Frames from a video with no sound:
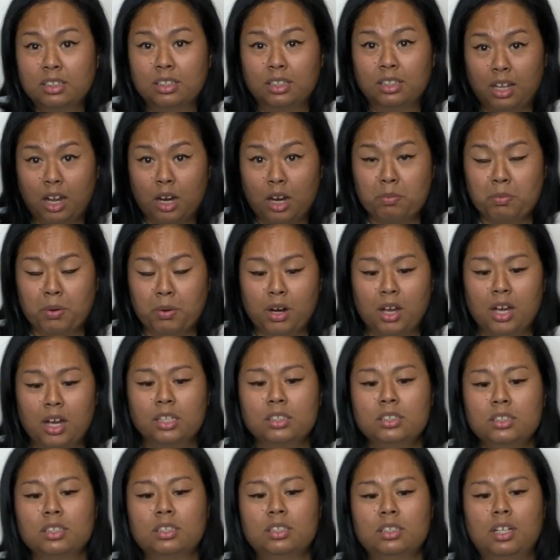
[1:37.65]
our broth,
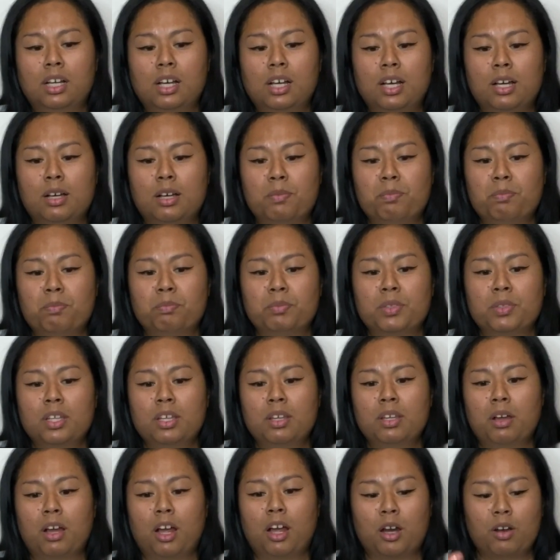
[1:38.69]

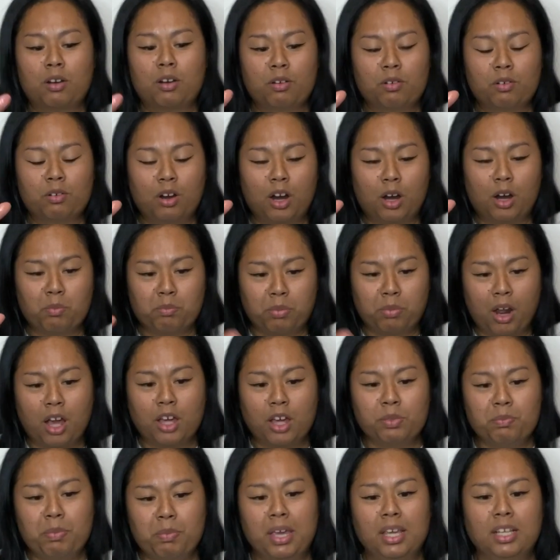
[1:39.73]
our
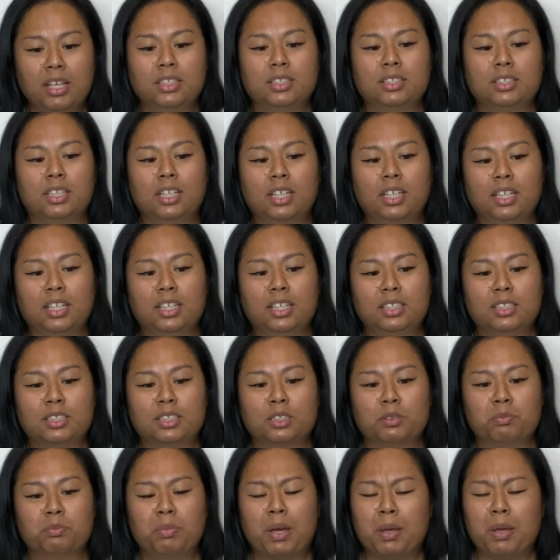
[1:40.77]
broth base is
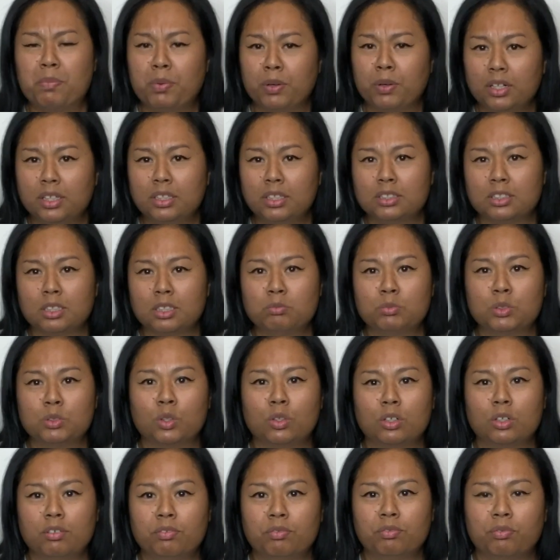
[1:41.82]
by putting some sort
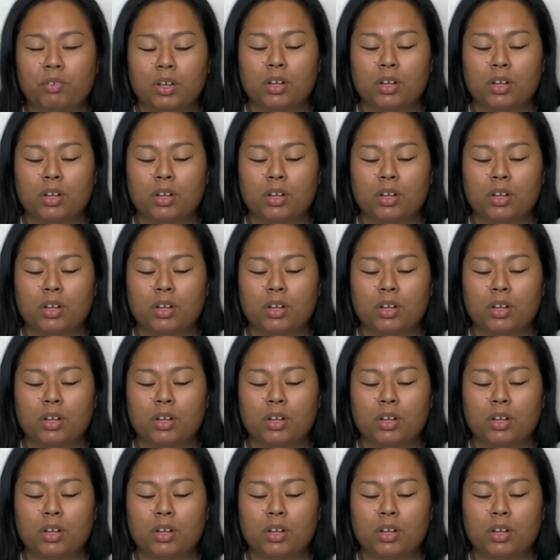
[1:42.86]
of